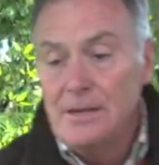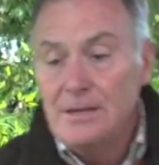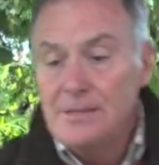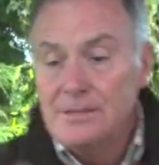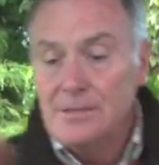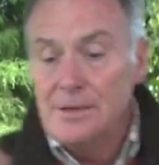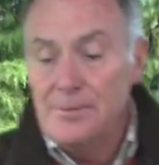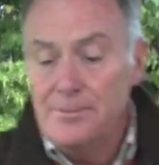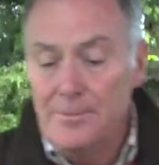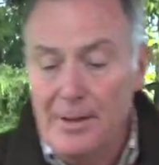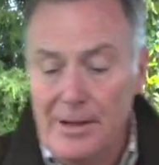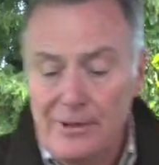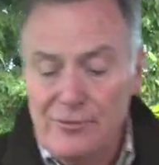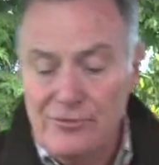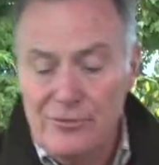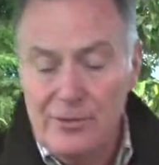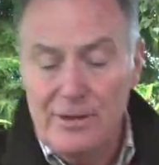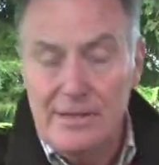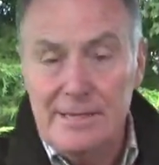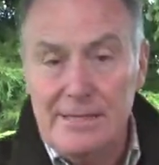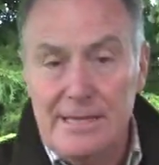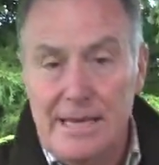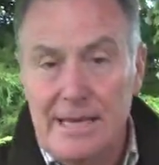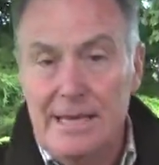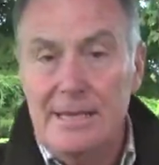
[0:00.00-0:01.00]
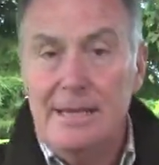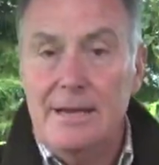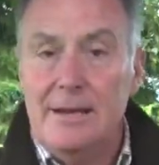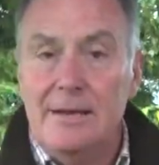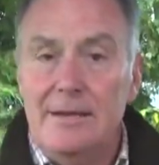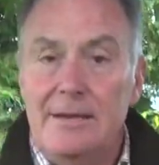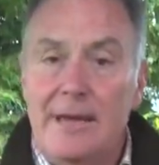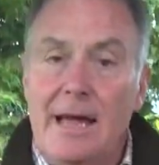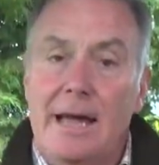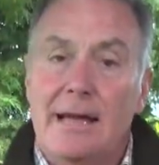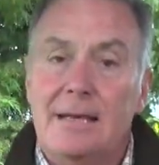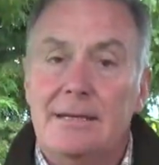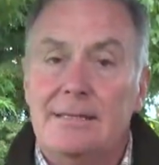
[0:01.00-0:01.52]
So petrol is in.
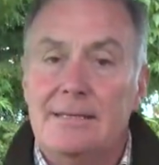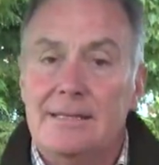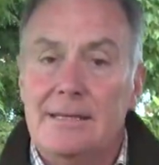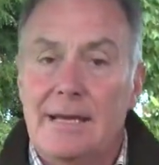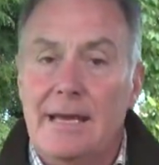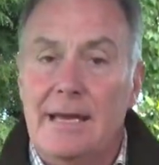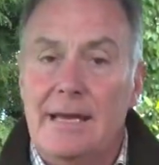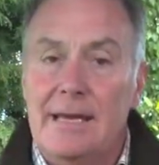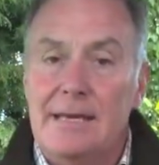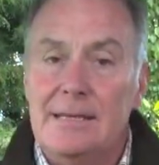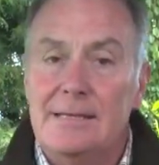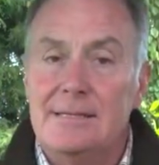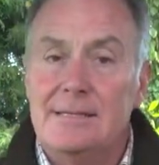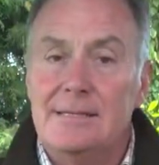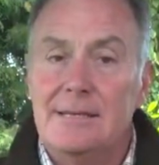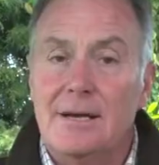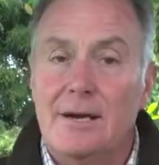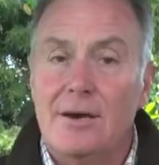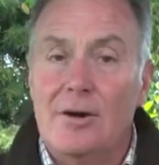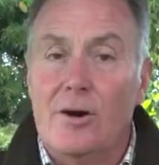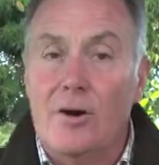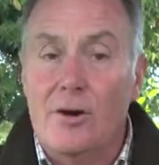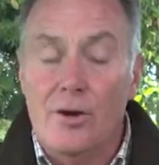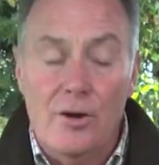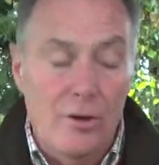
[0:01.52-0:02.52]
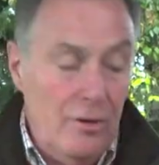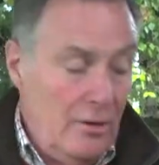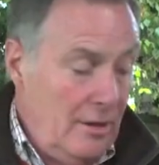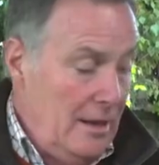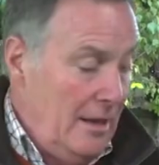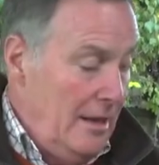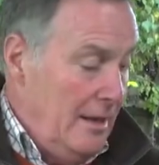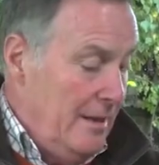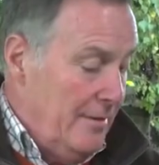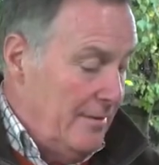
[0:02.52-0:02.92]
Next is oil.